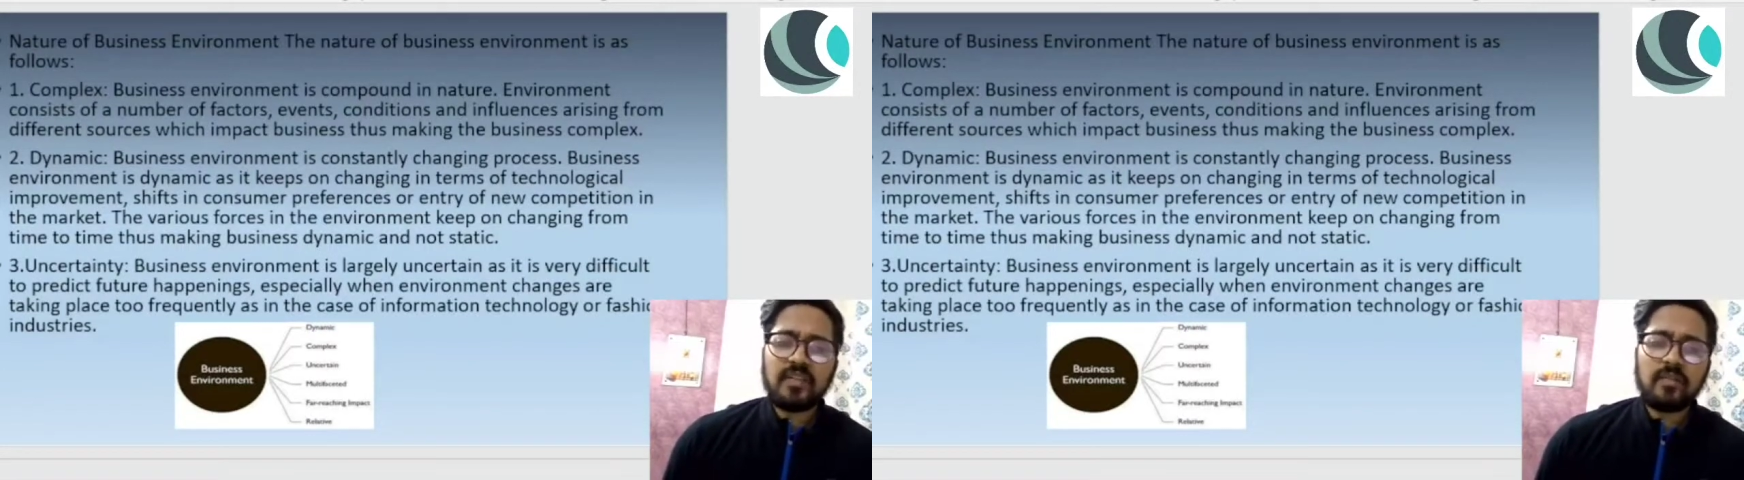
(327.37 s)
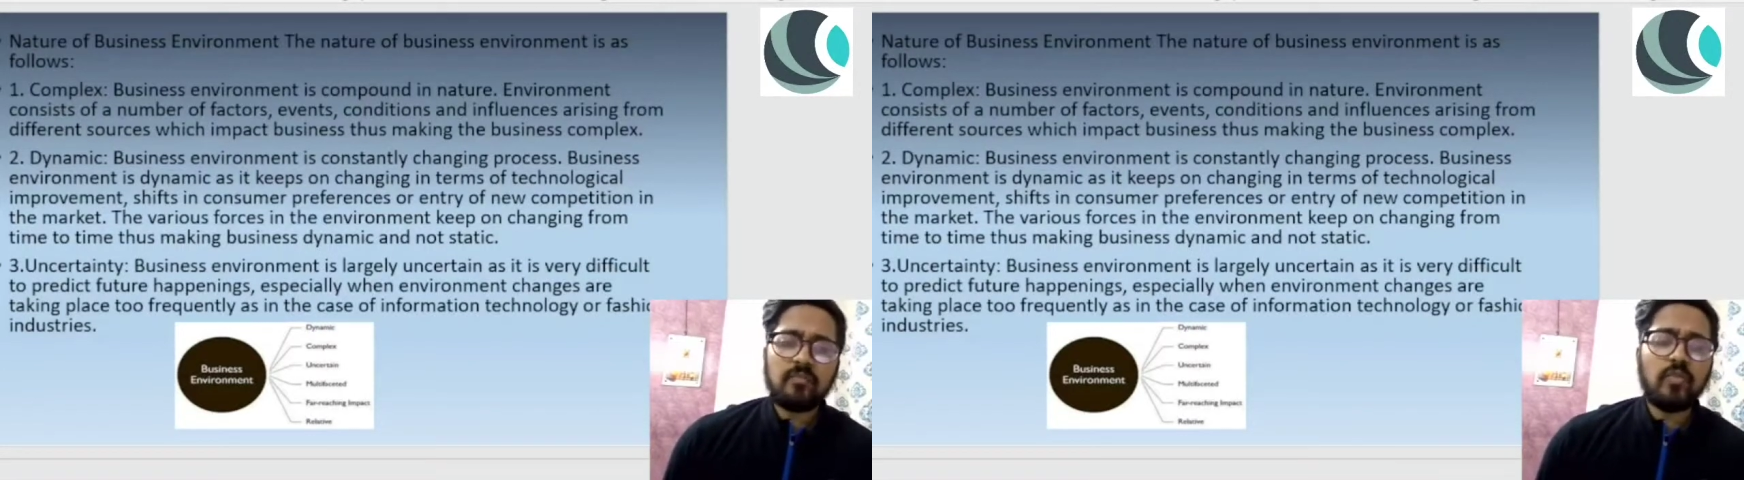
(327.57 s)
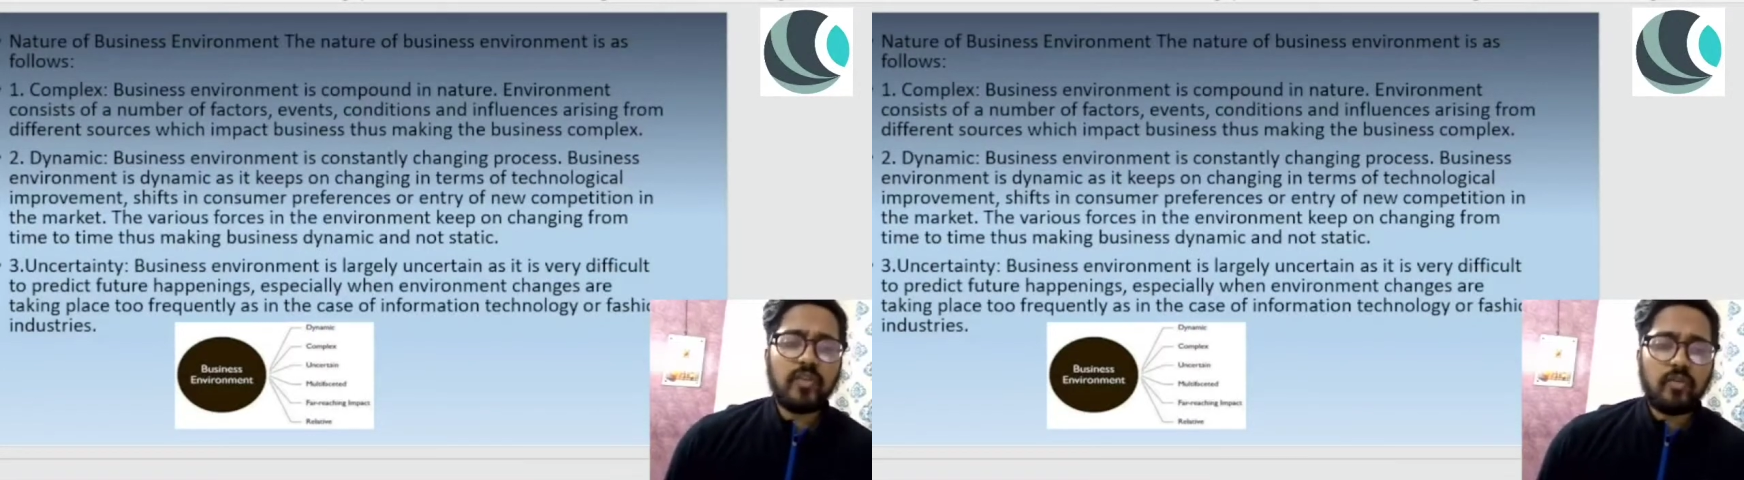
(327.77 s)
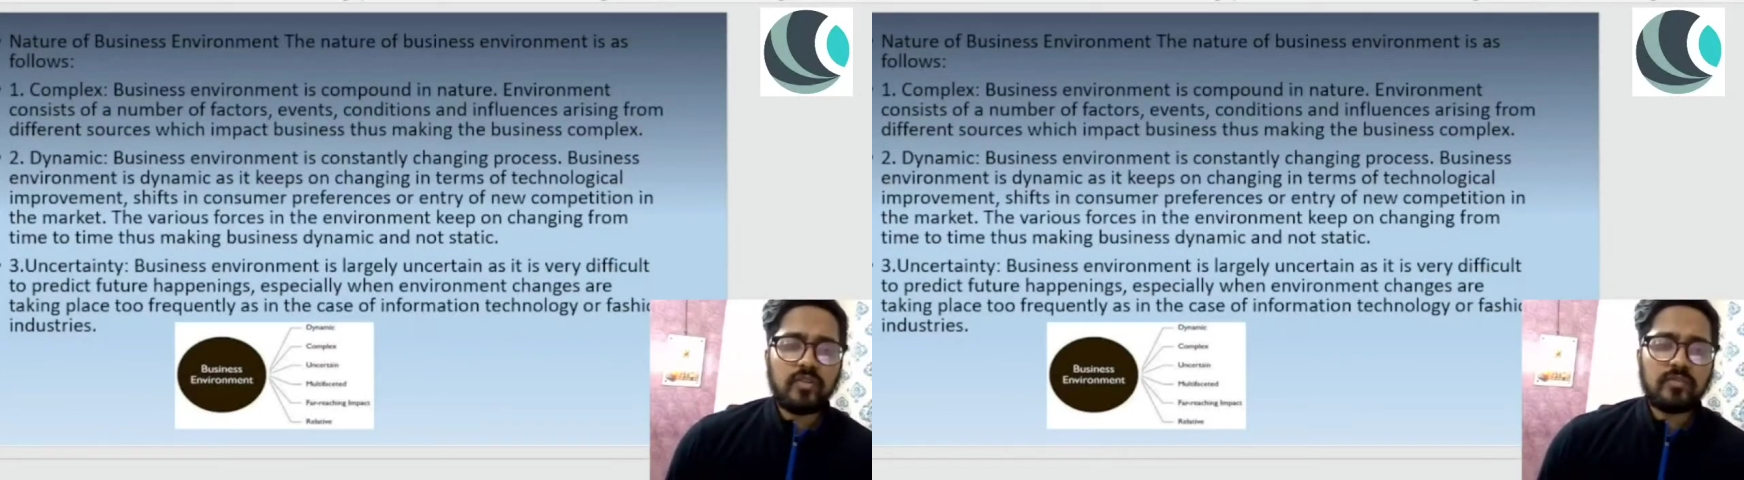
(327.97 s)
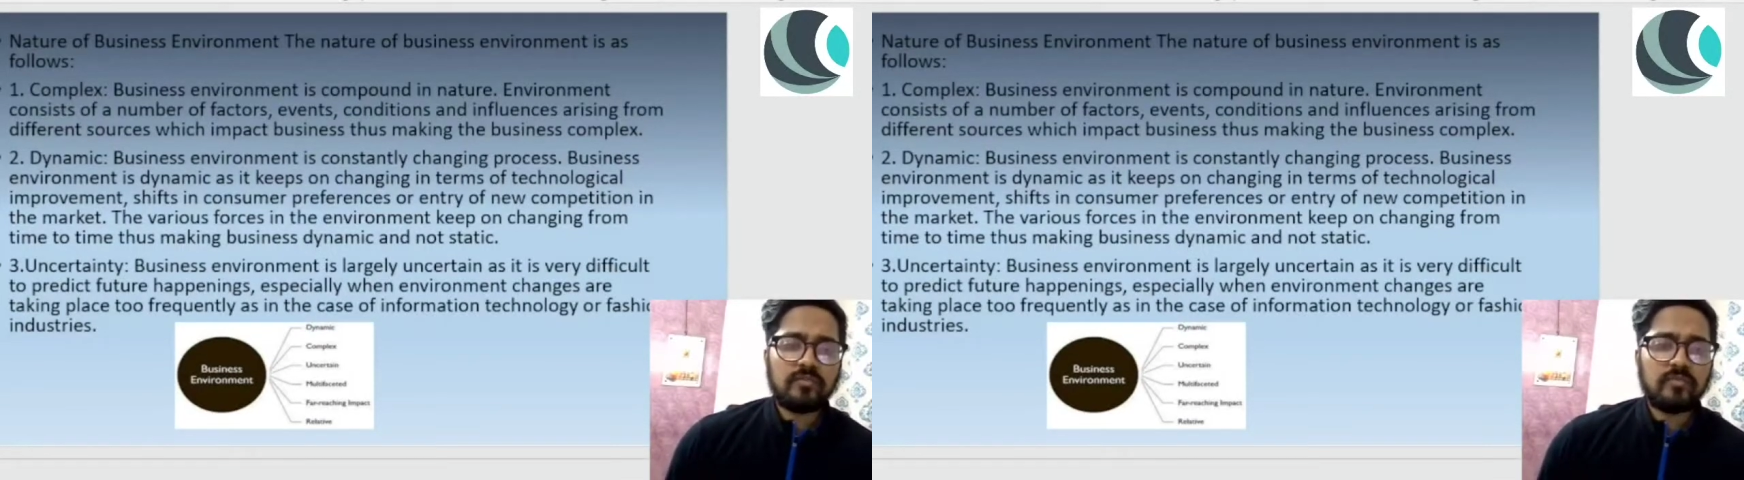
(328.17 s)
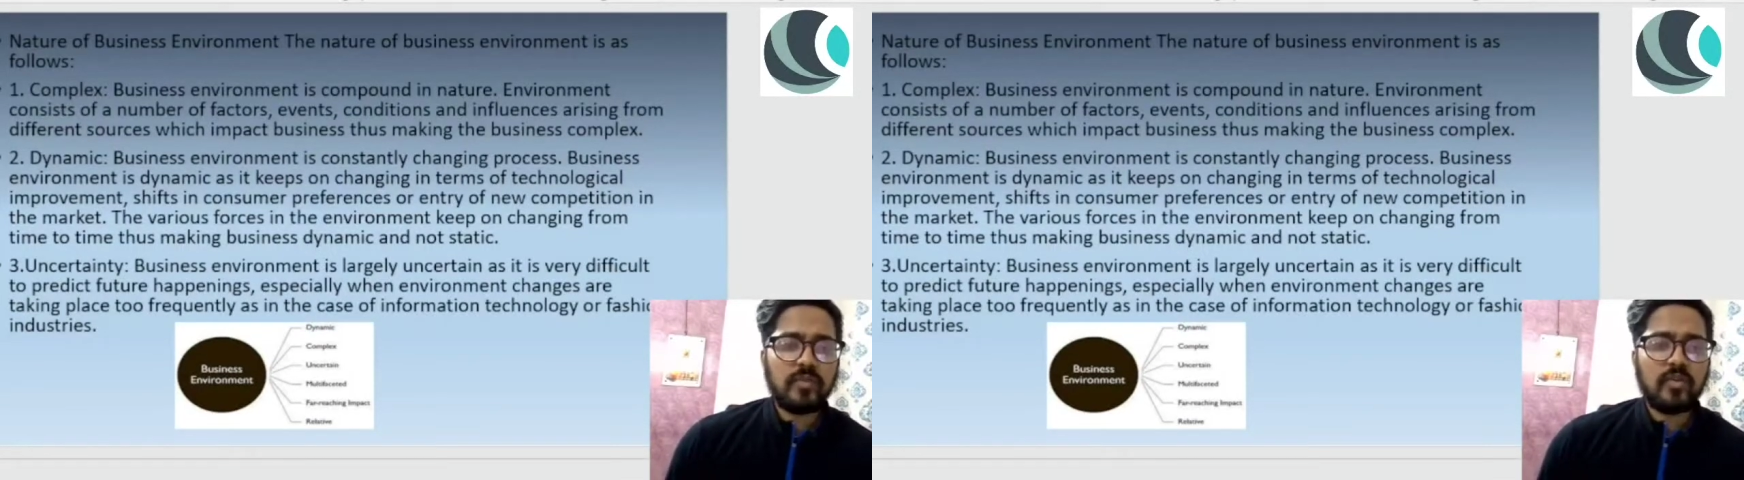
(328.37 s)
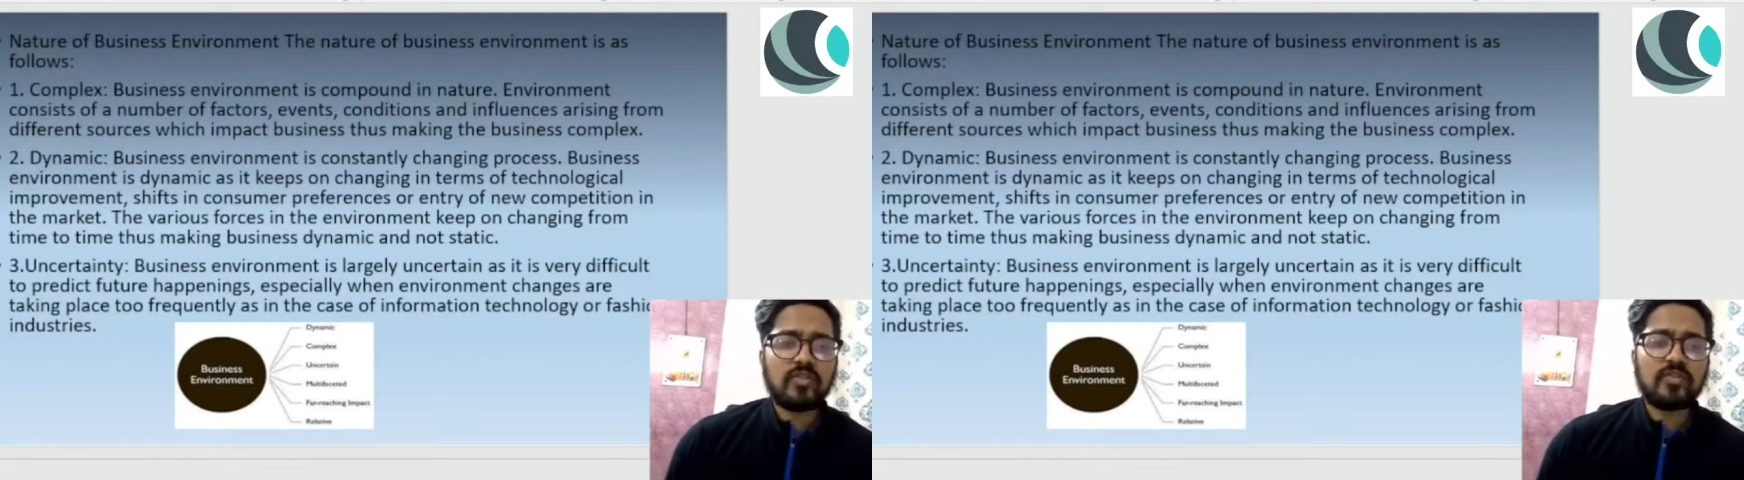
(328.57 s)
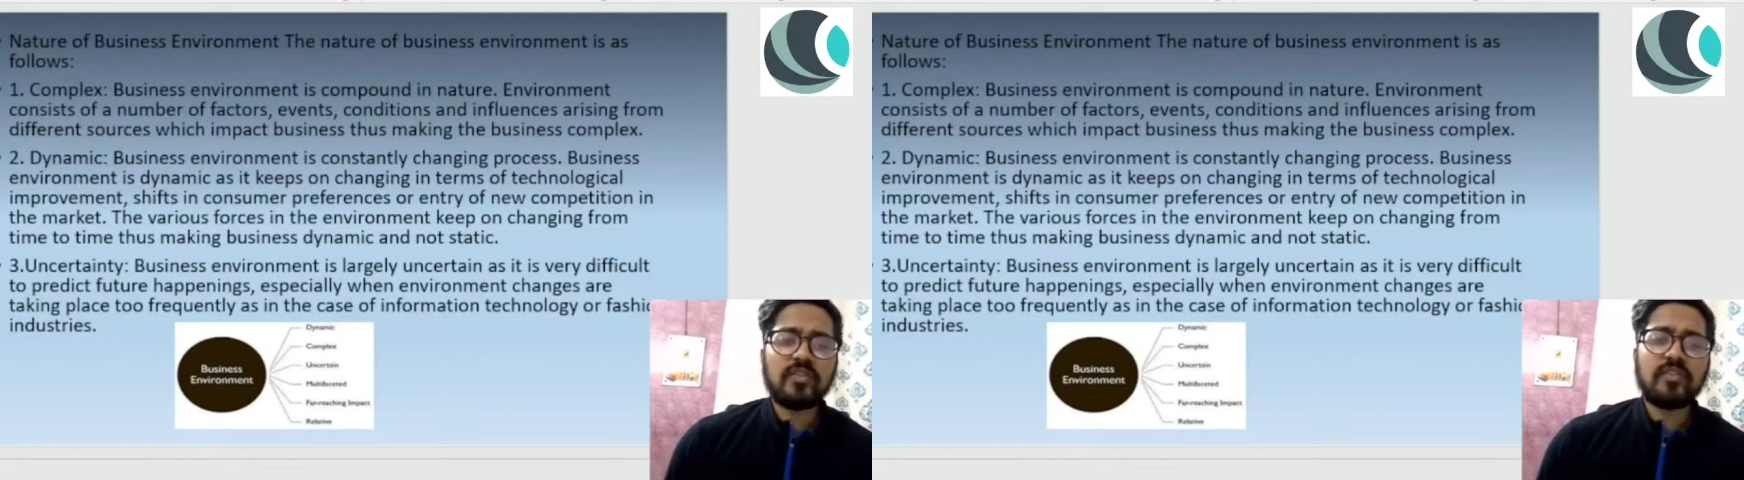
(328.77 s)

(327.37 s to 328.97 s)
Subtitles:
moving on because of the